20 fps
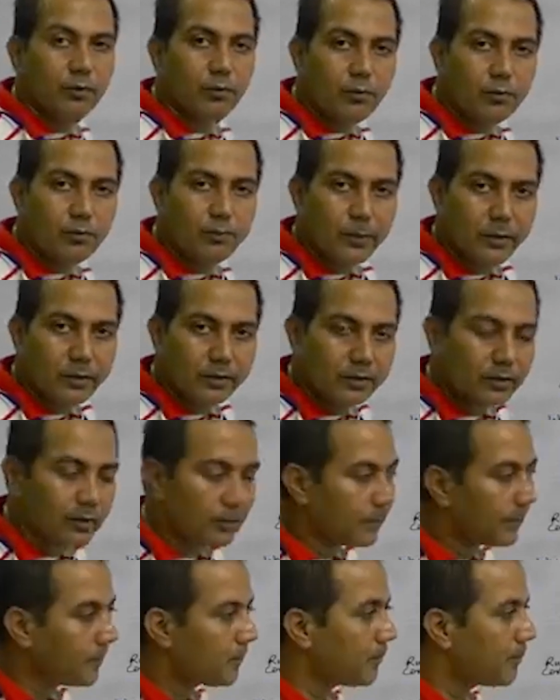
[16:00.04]
wool bottle,
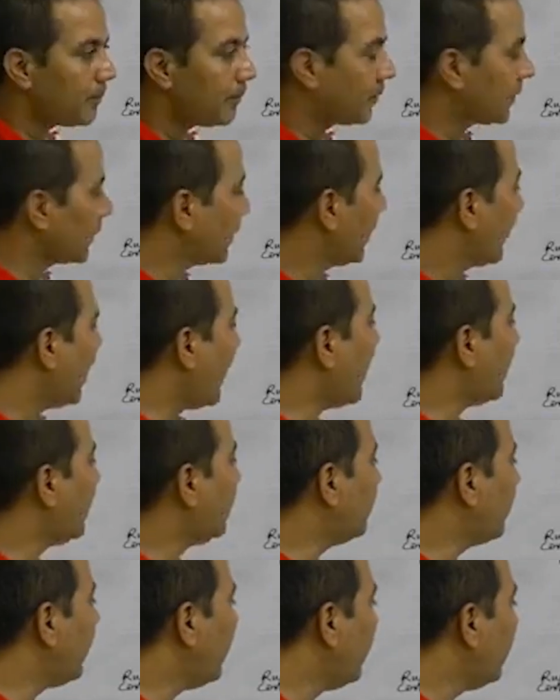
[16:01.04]

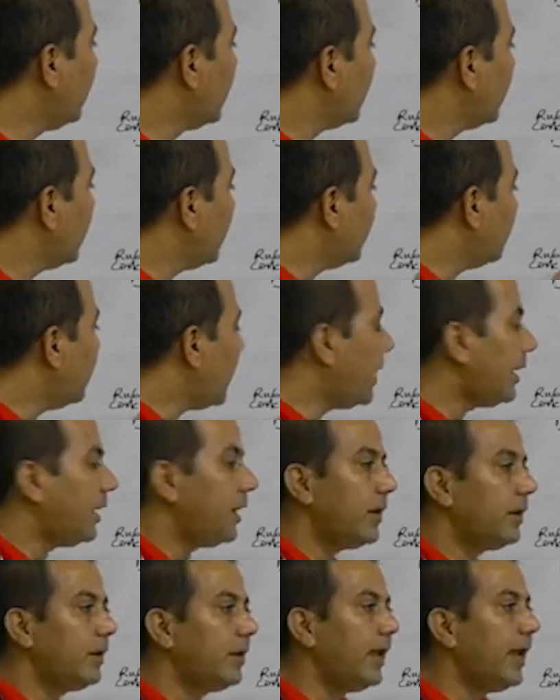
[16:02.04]
and we make
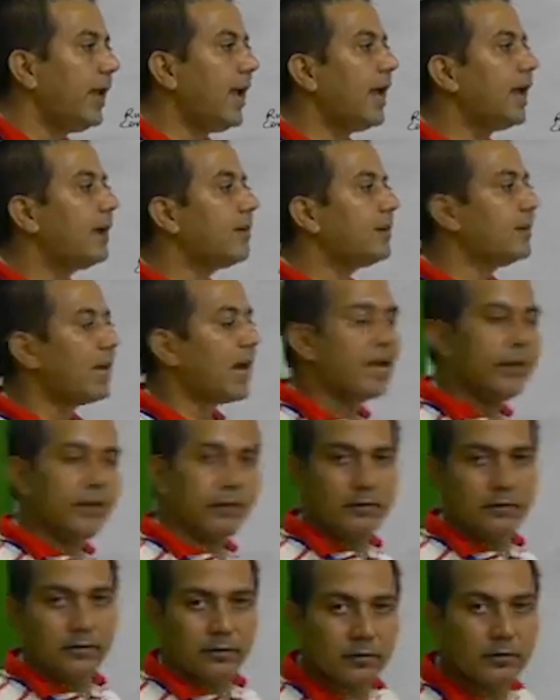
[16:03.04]
it
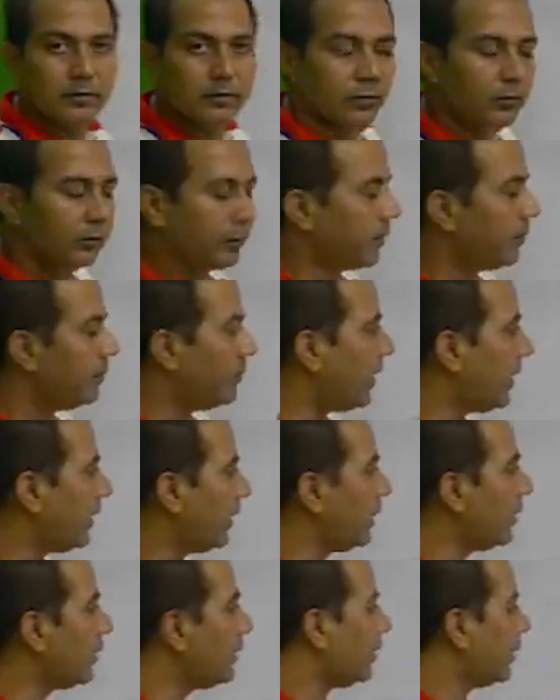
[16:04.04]
airtight. We make
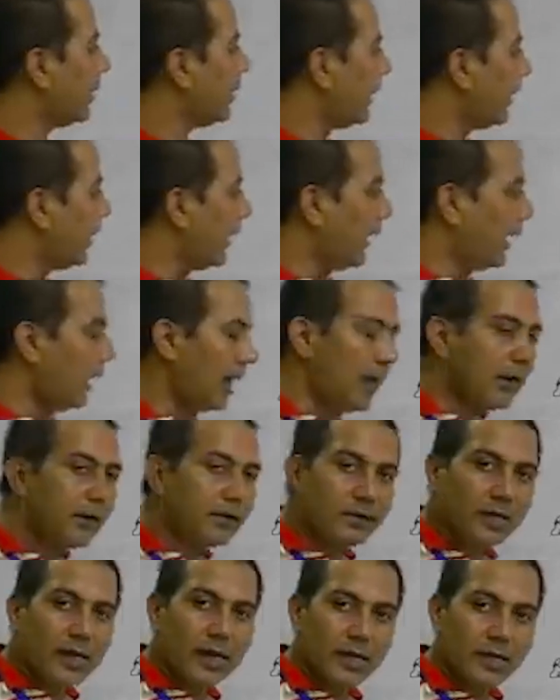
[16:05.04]
it
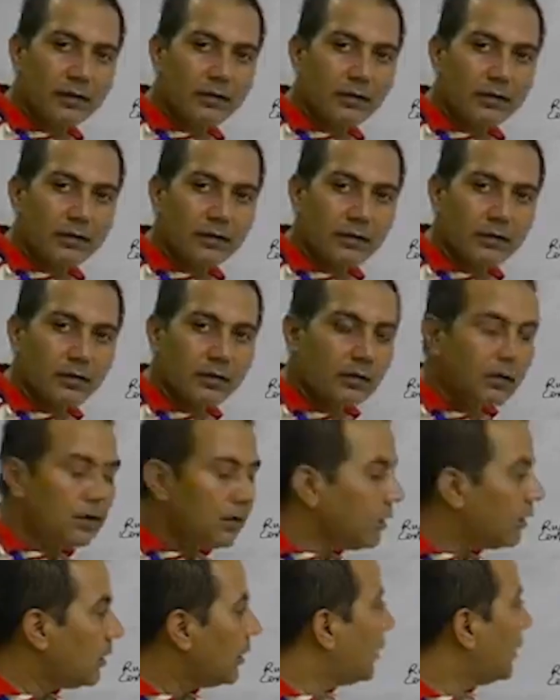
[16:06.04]
airtight.
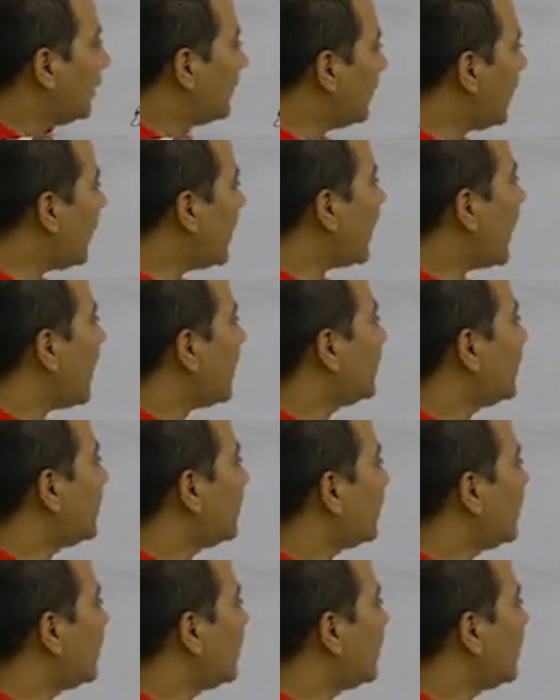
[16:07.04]
Then after